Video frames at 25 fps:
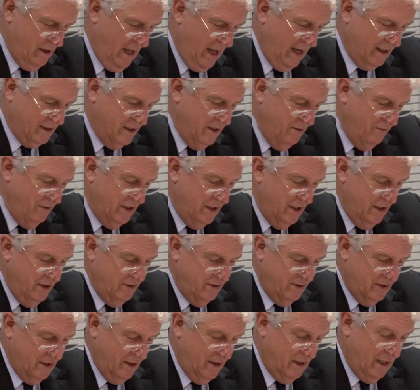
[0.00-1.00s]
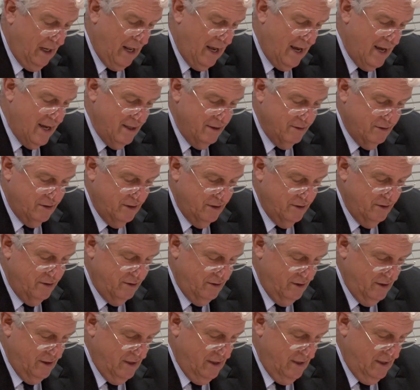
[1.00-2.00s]
activities and
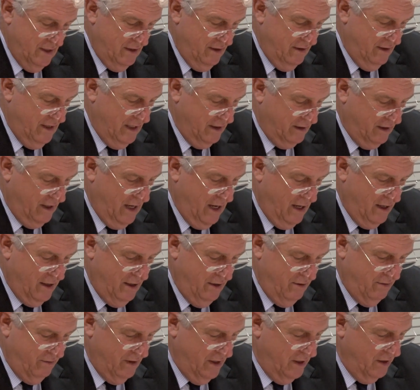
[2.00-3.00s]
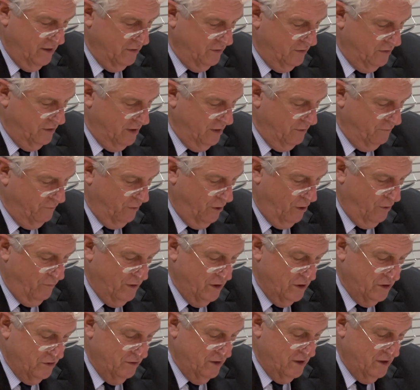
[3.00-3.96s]
alliances that carry things forward.